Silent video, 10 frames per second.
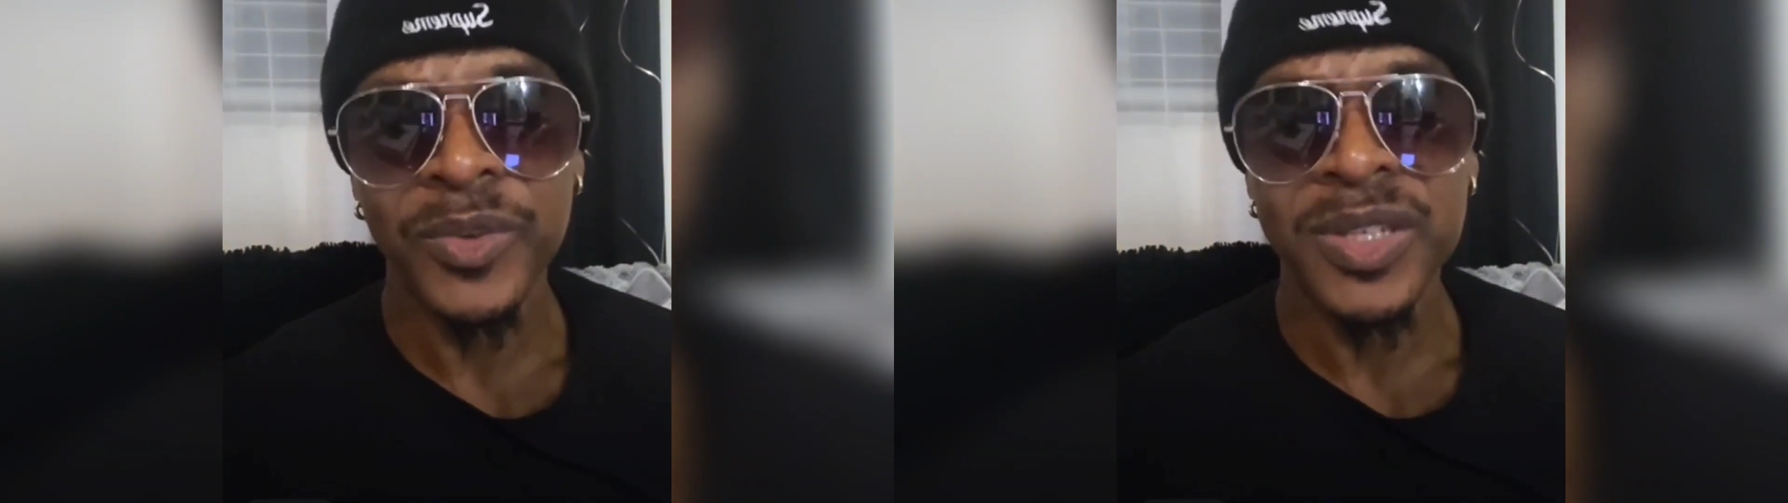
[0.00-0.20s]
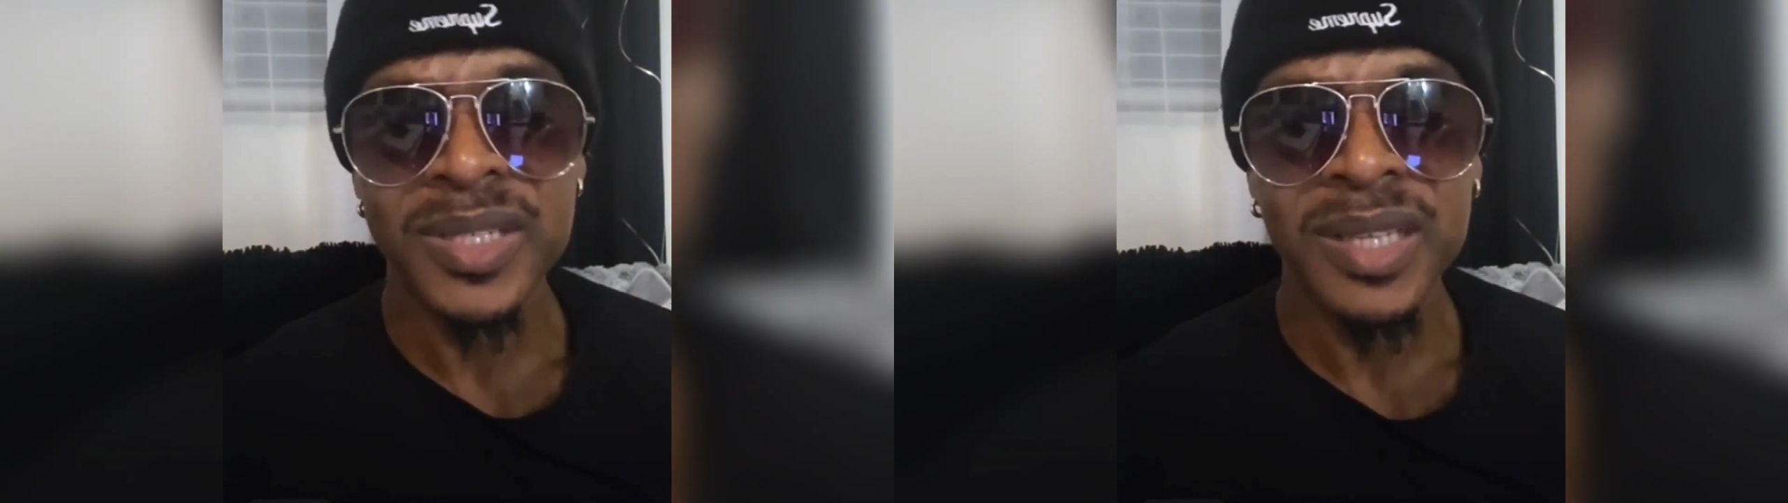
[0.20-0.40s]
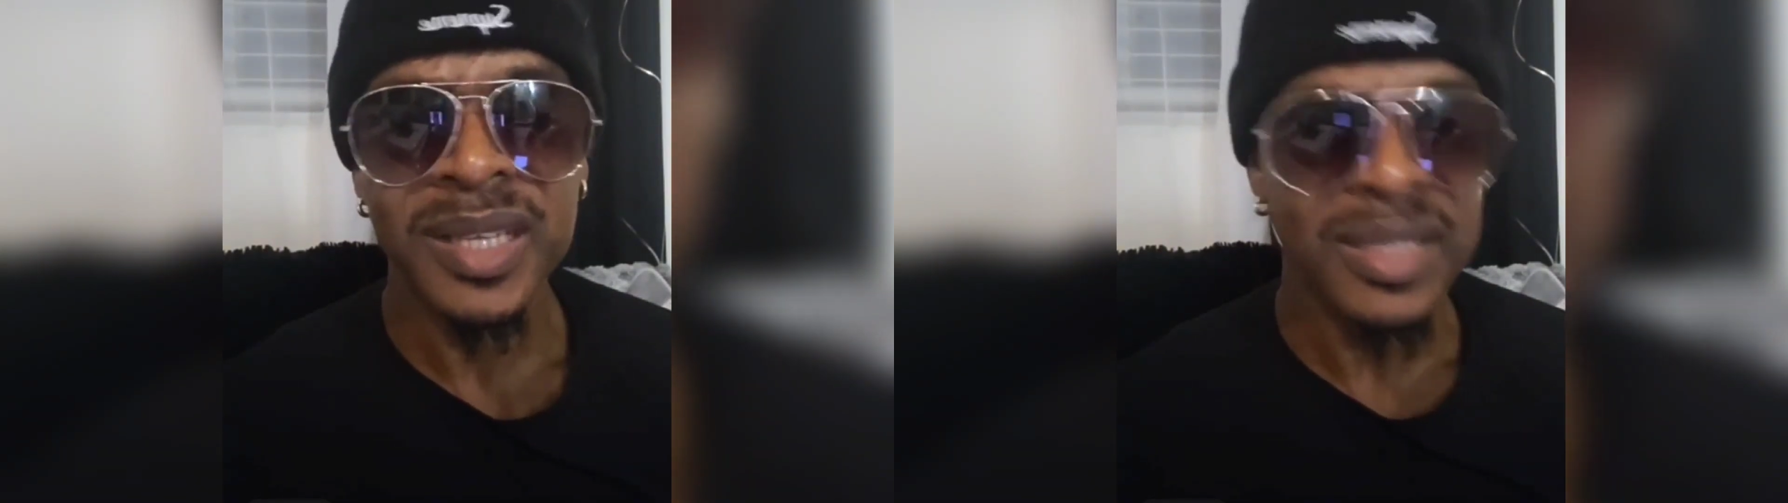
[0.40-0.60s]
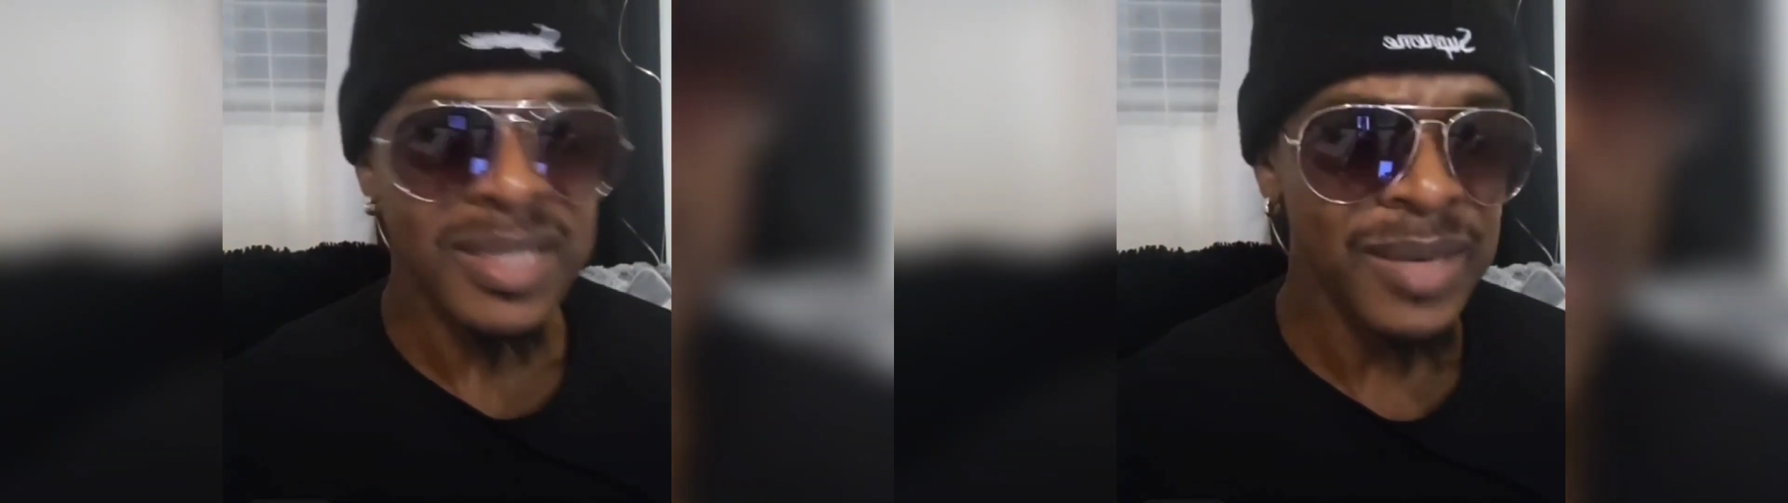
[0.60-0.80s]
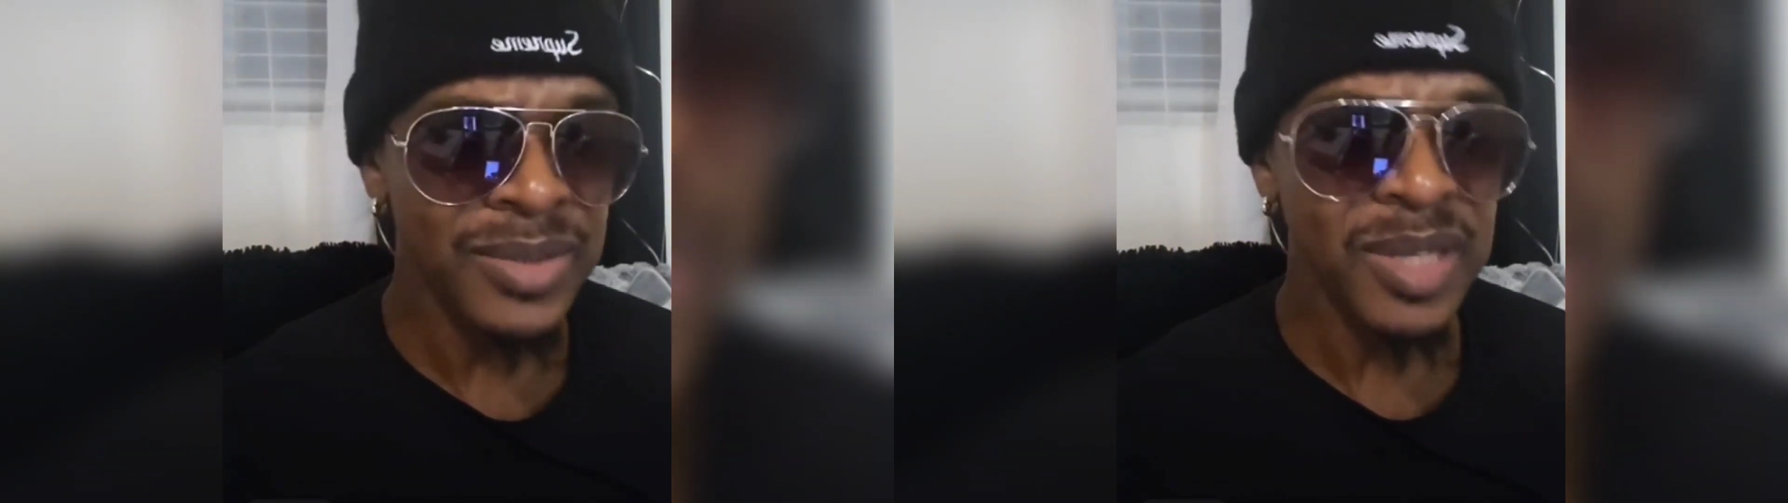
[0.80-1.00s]
verse in the
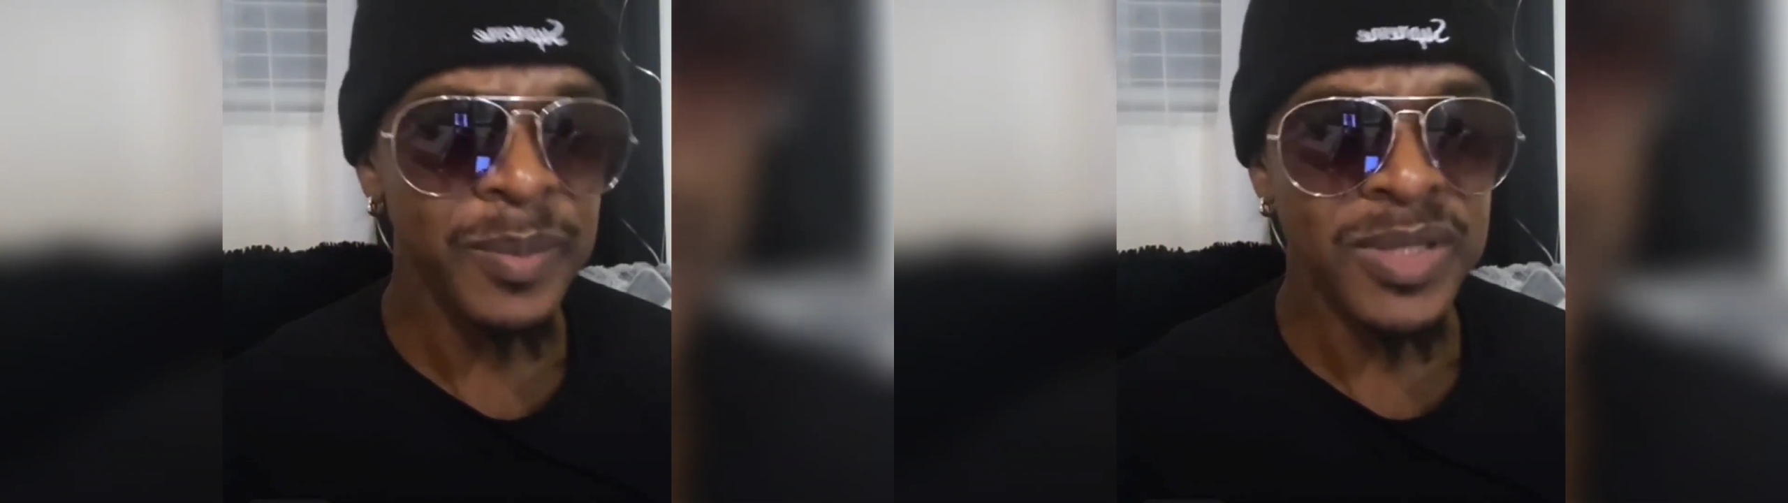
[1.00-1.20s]
English language.